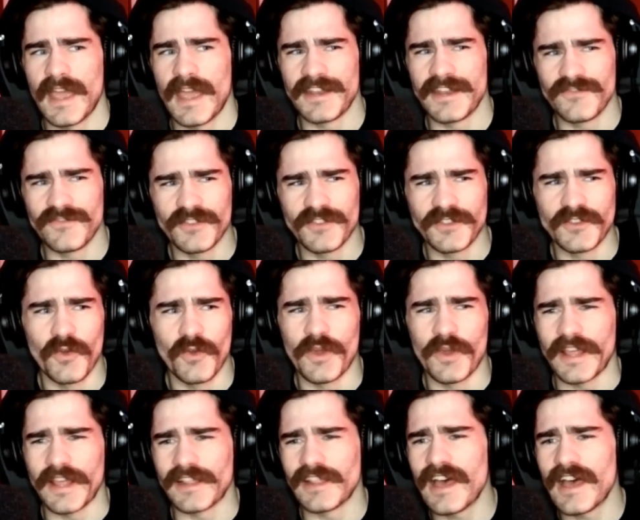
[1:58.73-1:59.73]
I didn't really know
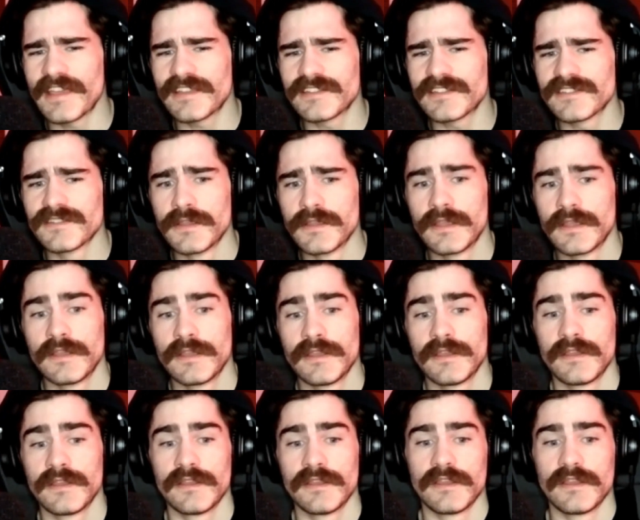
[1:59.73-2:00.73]
what I liked.
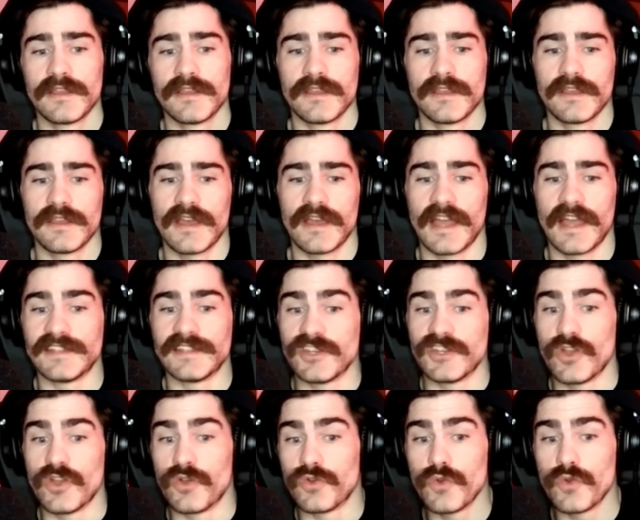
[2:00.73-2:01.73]
I
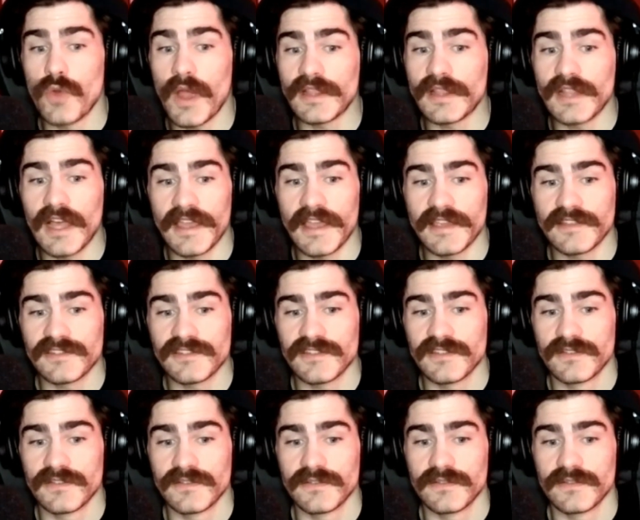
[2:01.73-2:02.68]
didn't know who I liked,